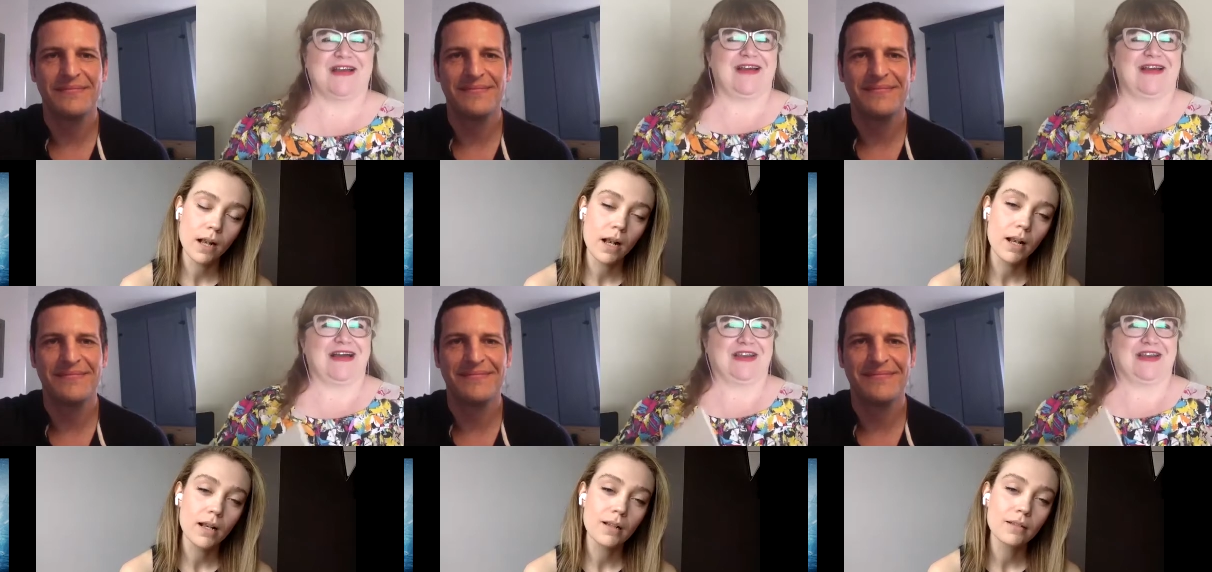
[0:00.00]

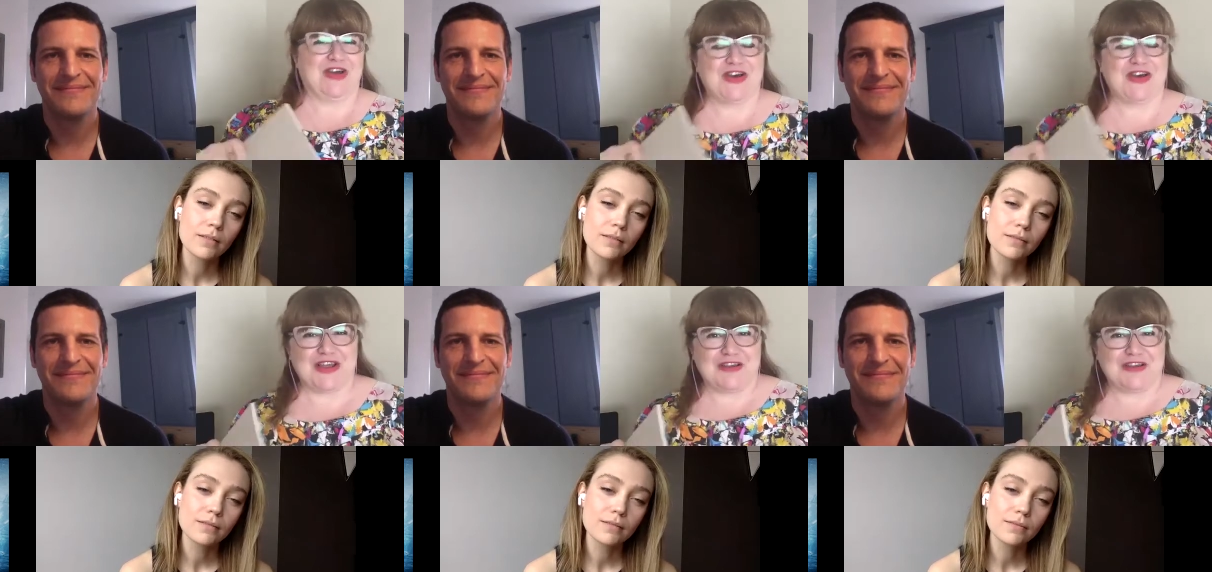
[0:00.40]
Speaker 1: a
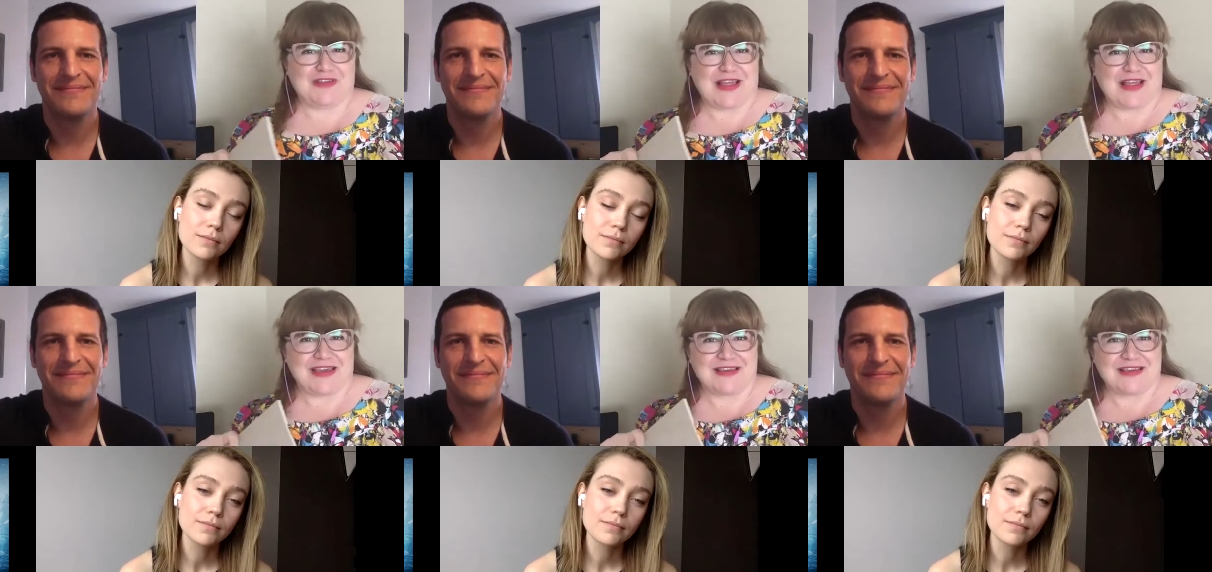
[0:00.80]
lot of
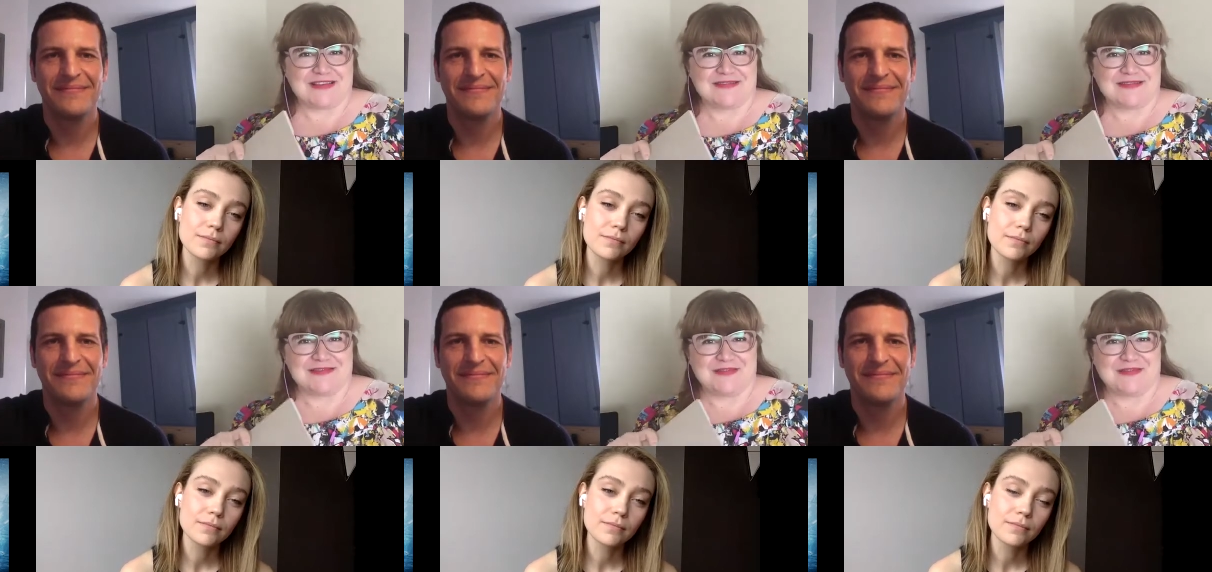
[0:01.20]
like
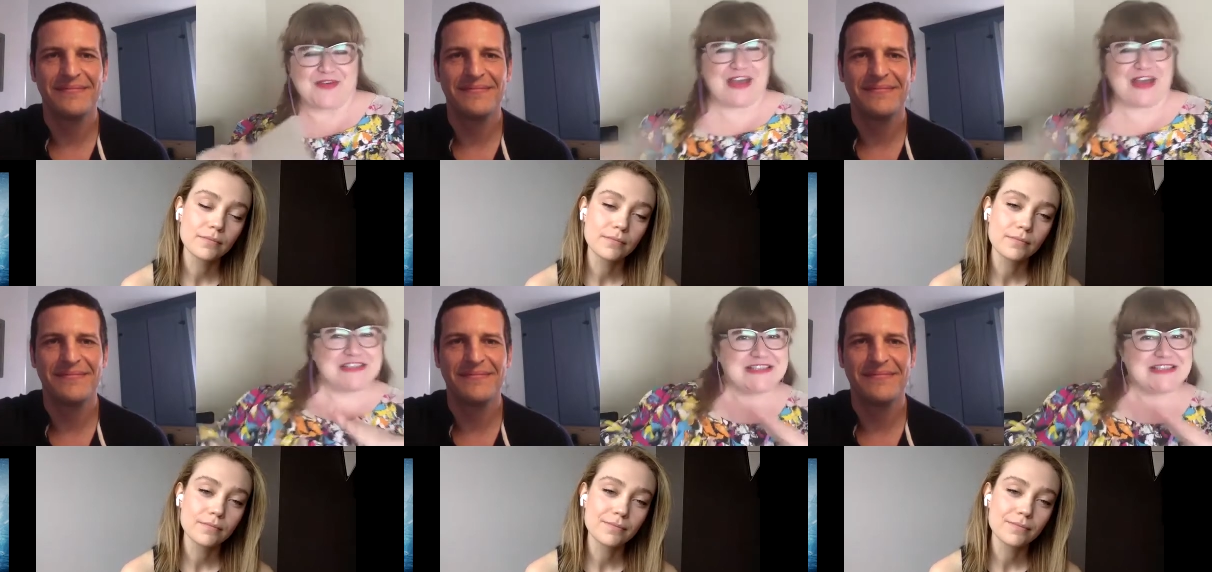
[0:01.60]

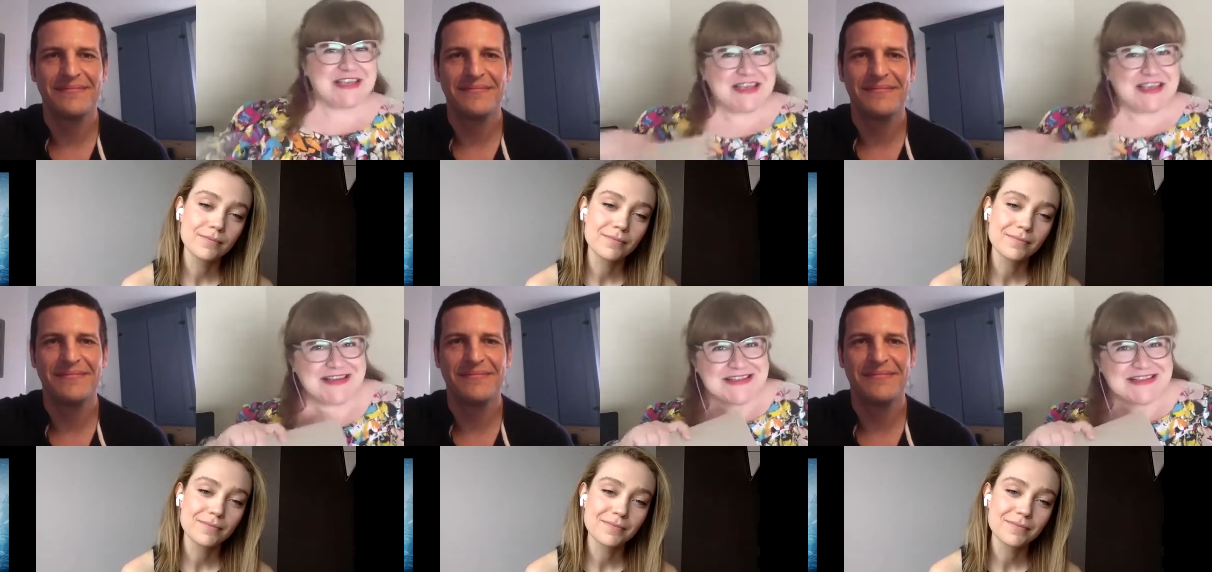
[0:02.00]
fight
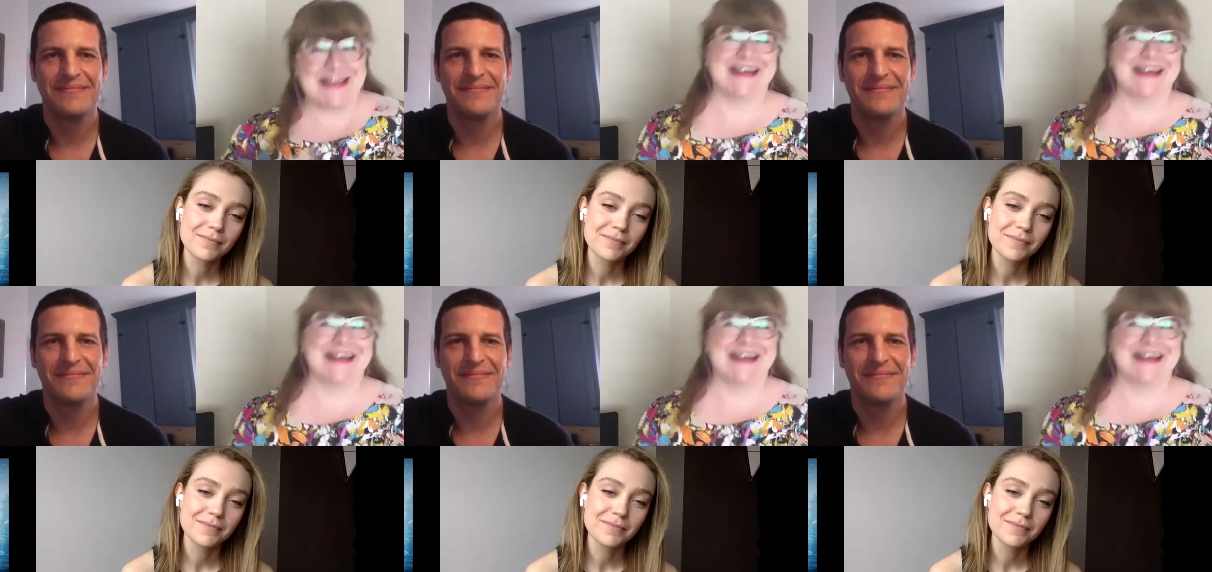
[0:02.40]
scenes,